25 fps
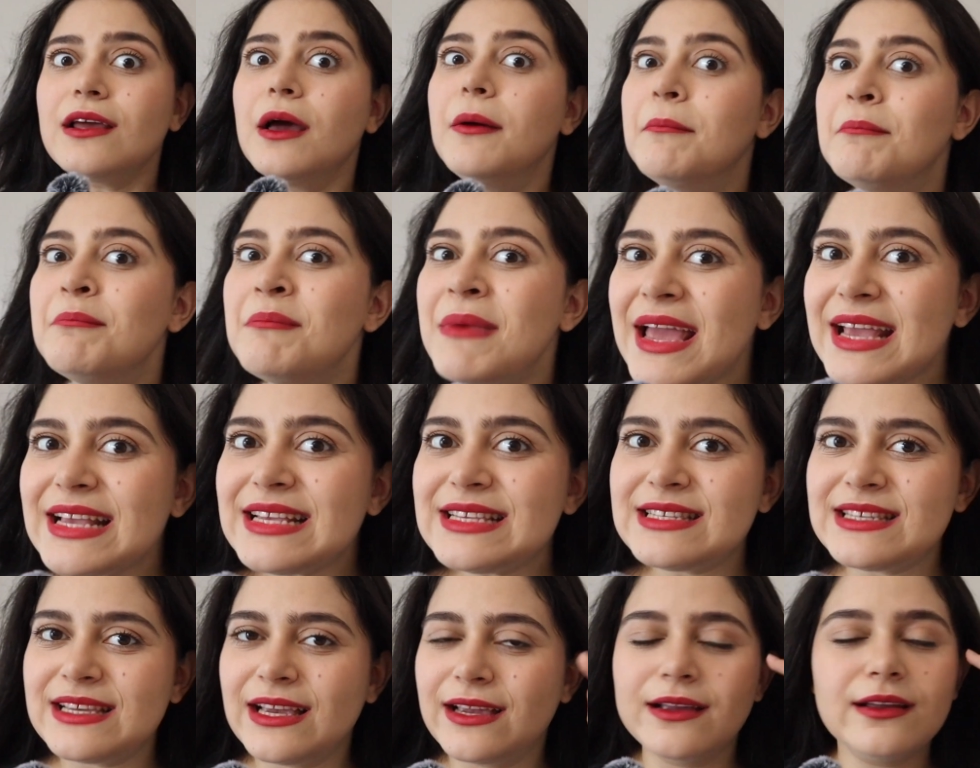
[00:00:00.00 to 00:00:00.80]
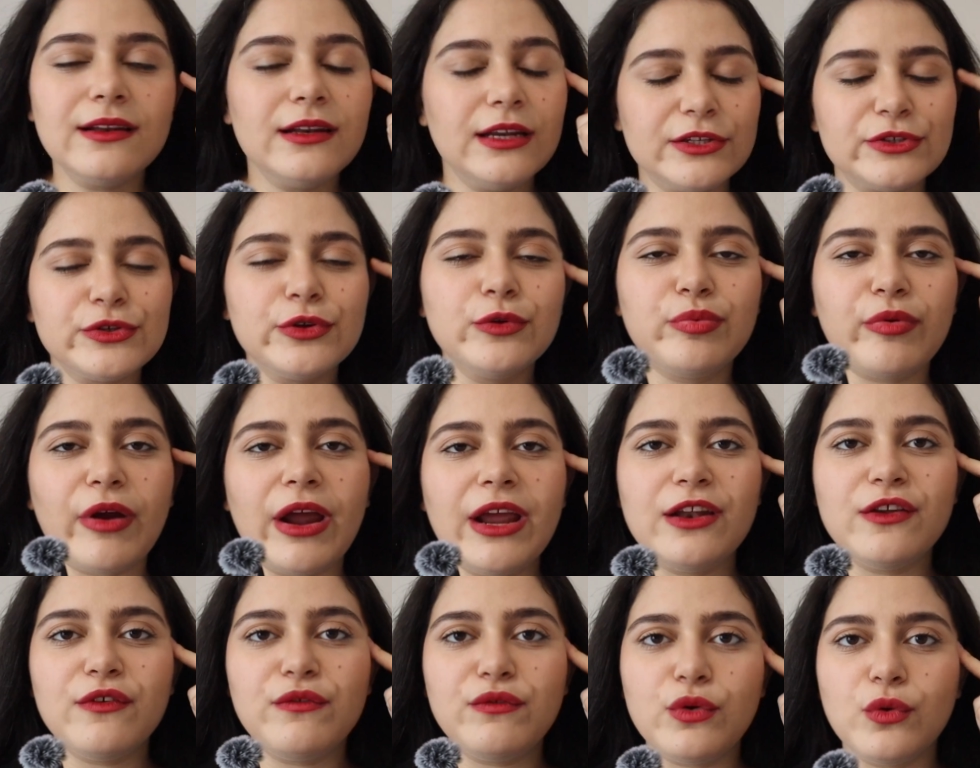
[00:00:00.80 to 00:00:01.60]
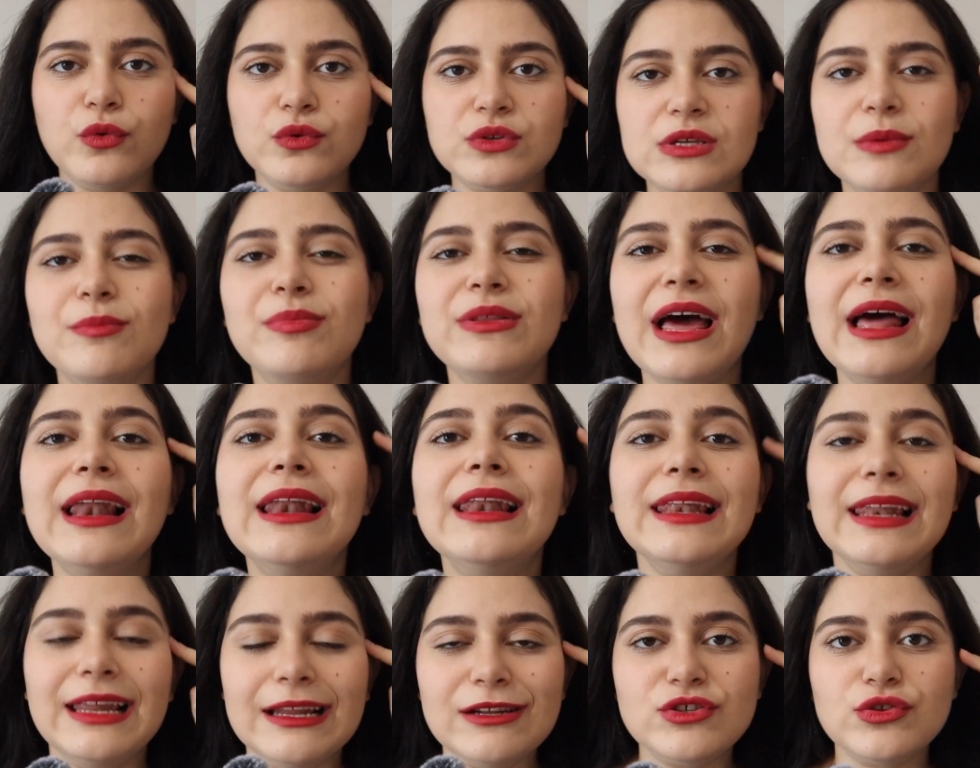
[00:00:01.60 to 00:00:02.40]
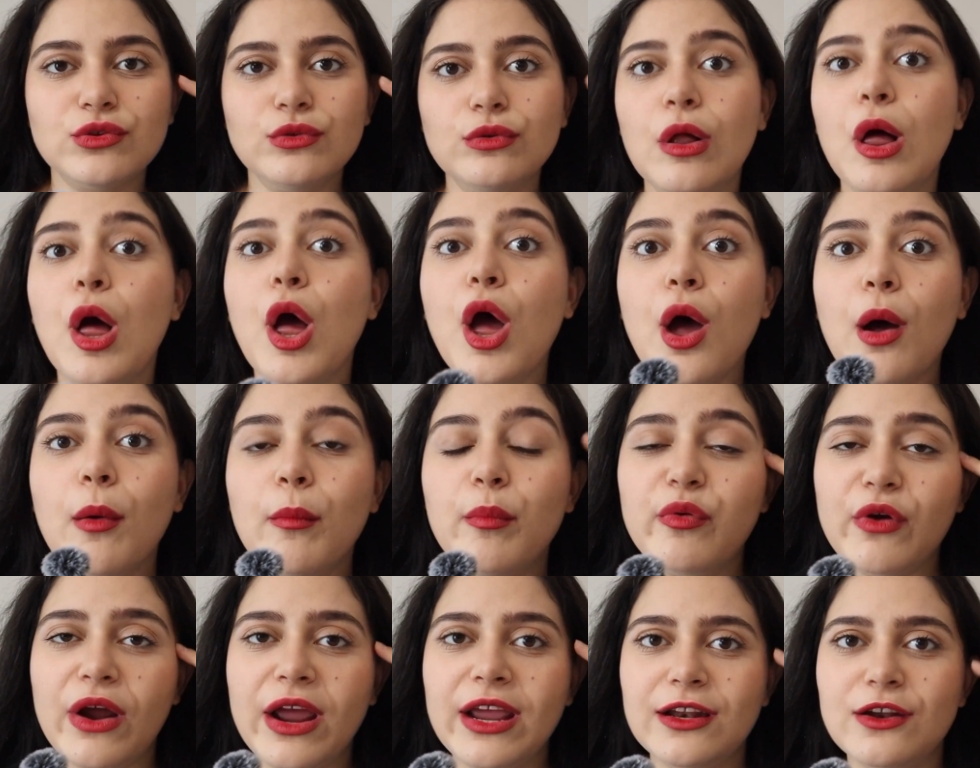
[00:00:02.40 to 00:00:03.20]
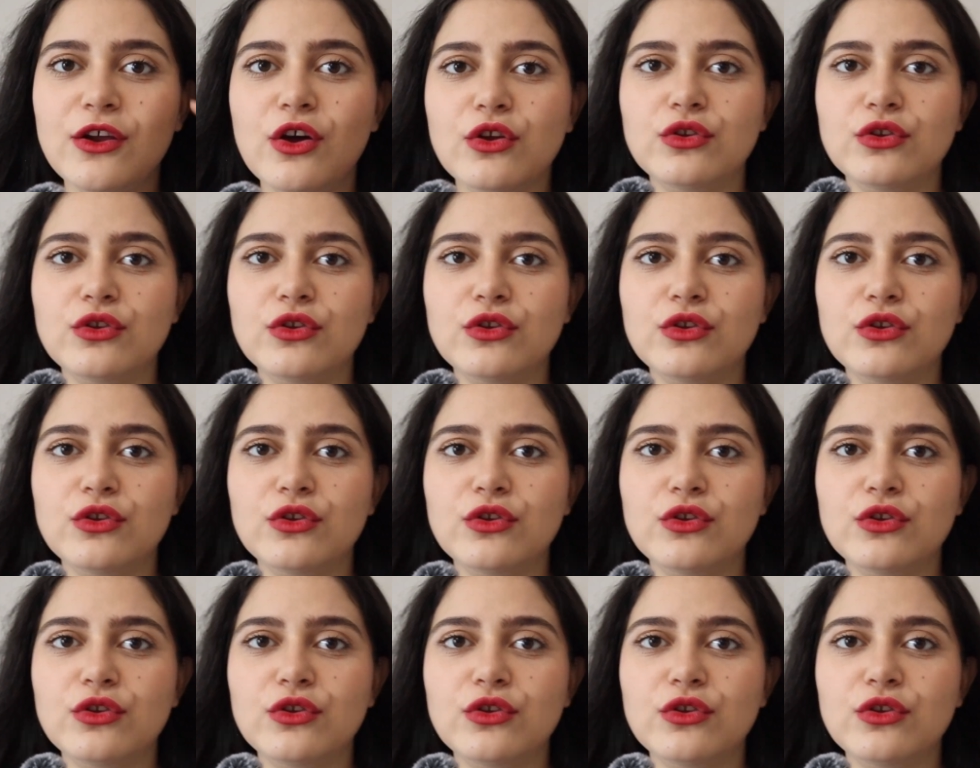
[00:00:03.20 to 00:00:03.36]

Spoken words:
amazing little brain of yours, but that little brain